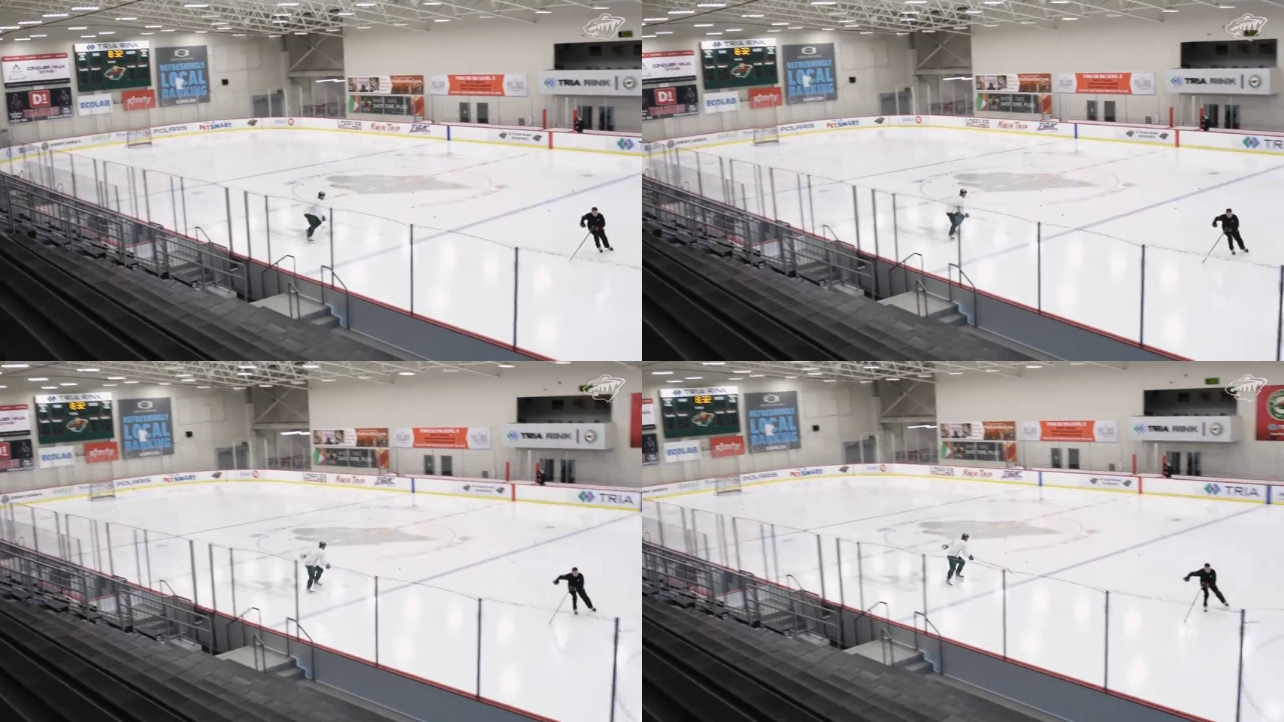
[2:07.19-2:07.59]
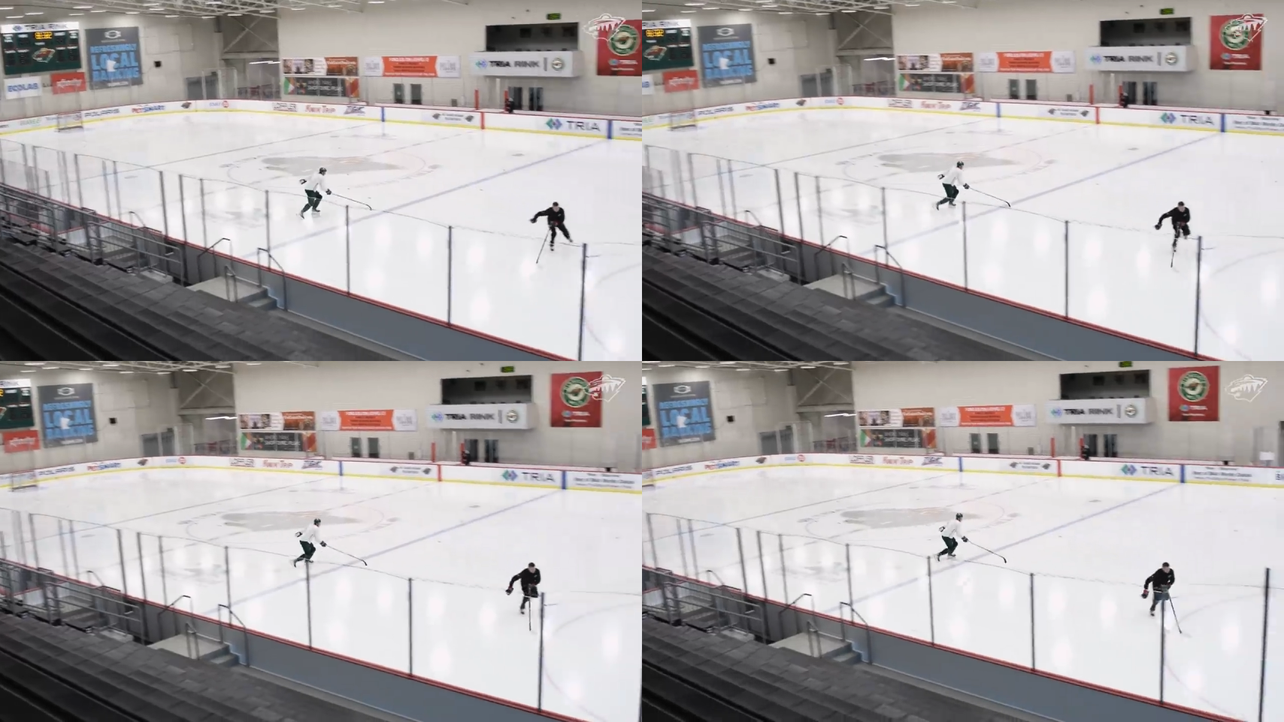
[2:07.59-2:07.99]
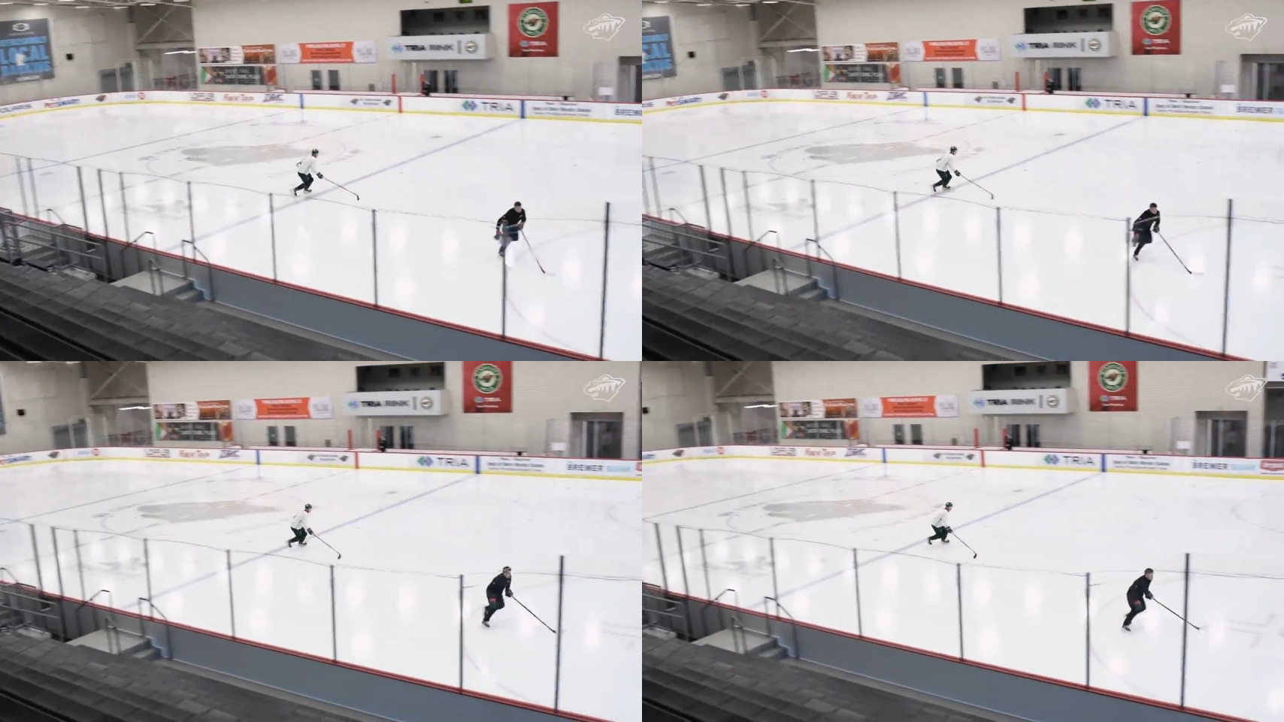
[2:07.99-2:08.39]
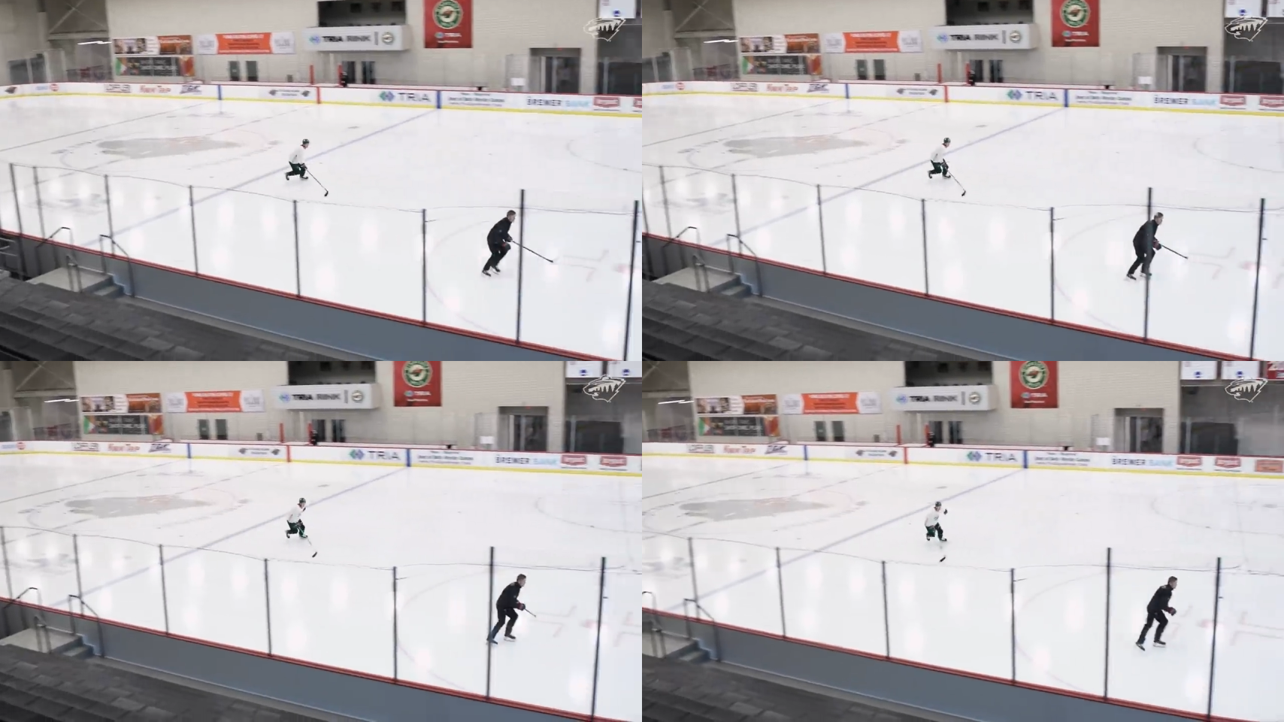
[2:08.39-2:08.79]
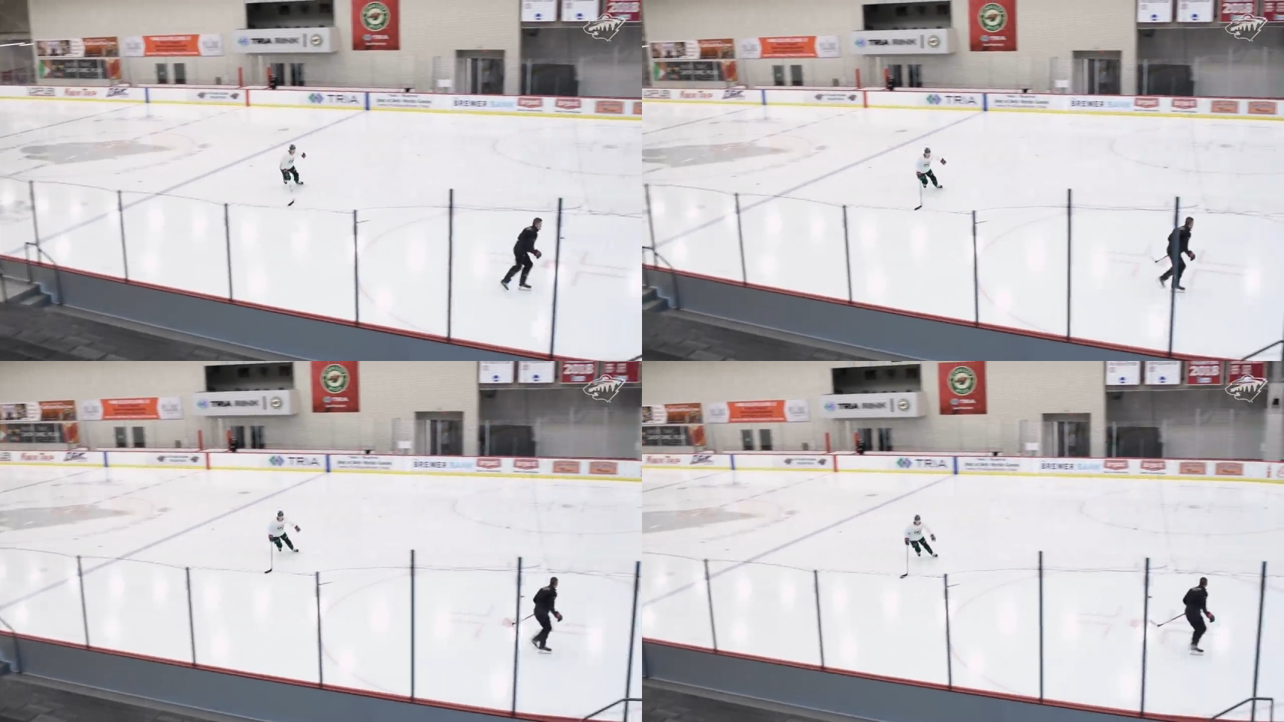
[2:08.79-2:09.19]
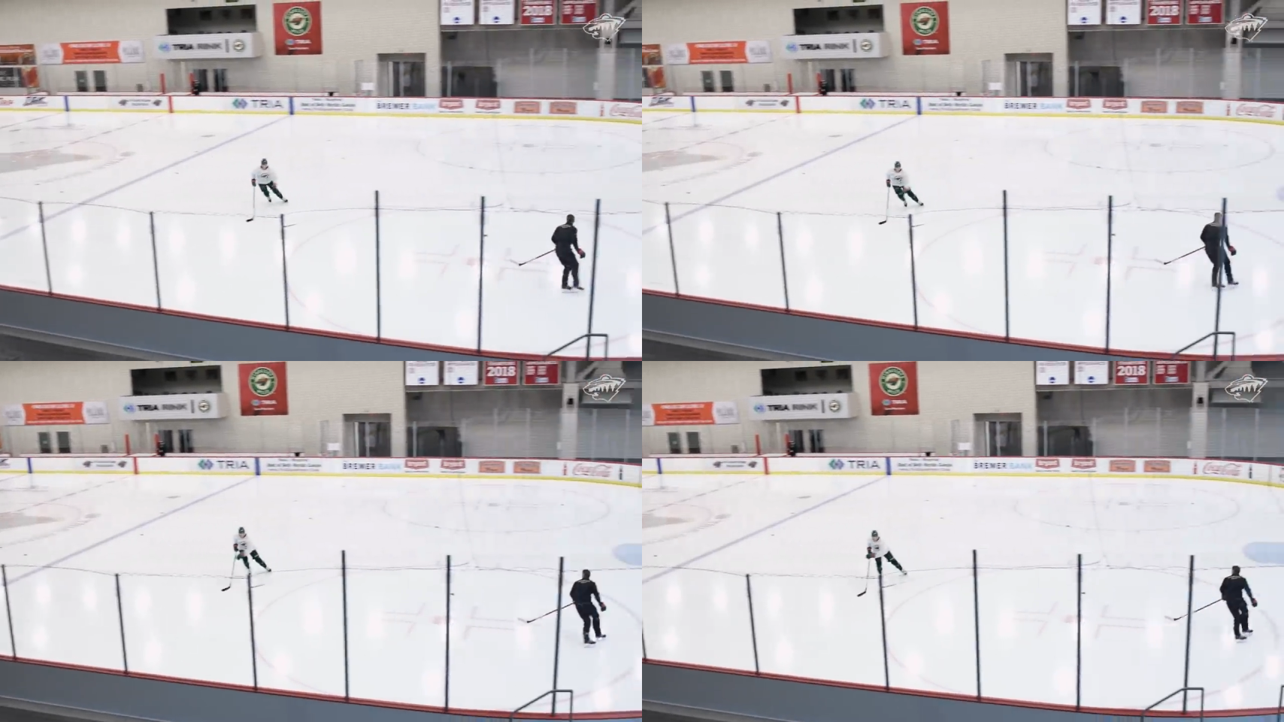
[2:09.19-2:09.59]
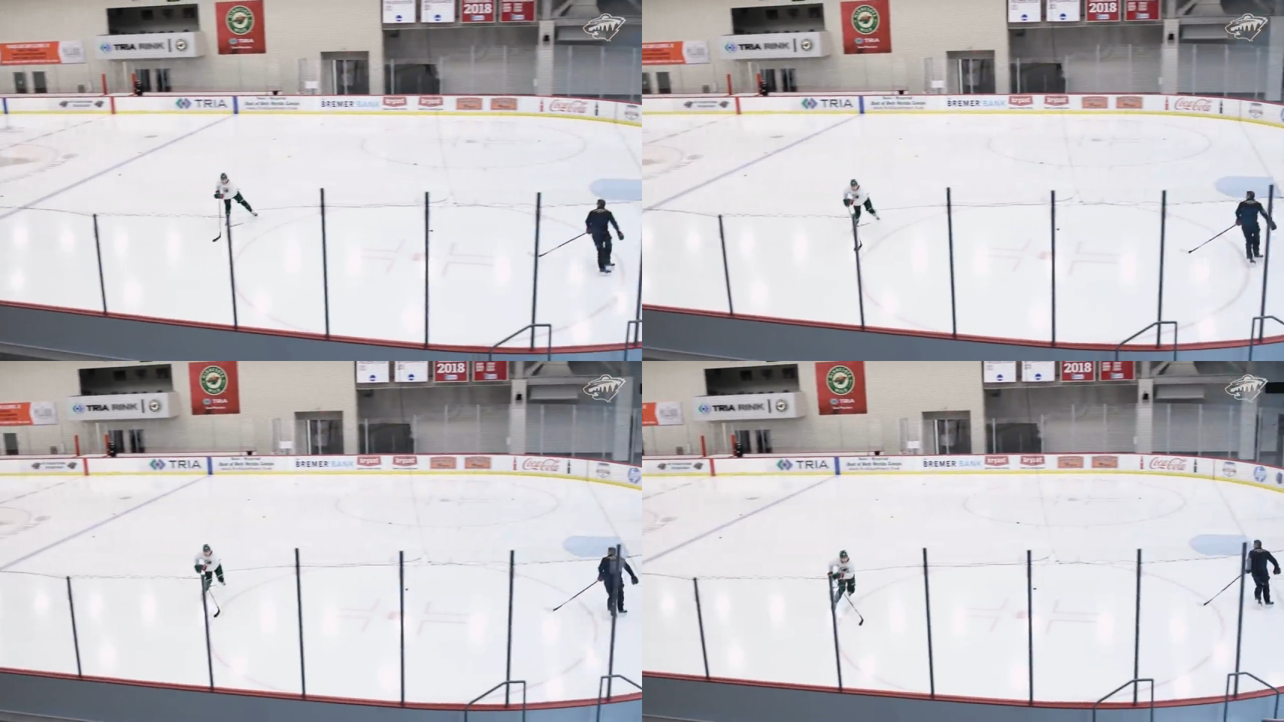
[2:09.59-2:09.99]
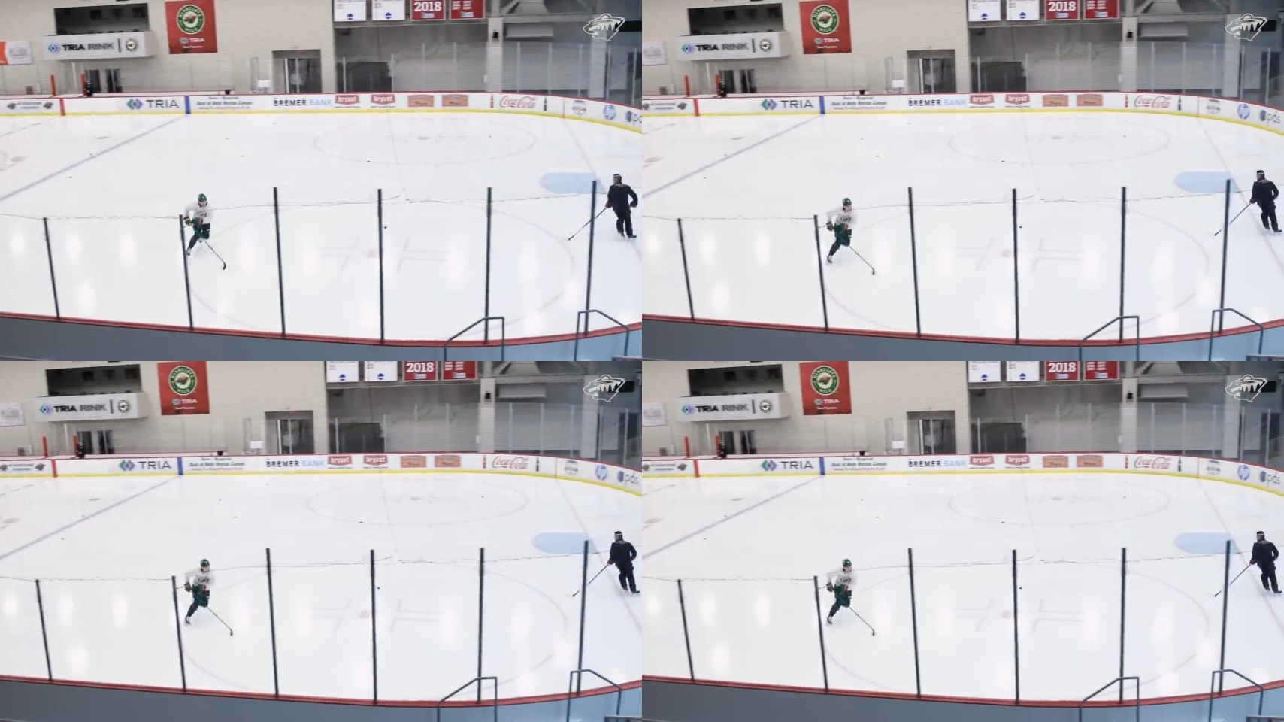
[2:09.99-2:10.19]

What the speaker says: (no speaker visible)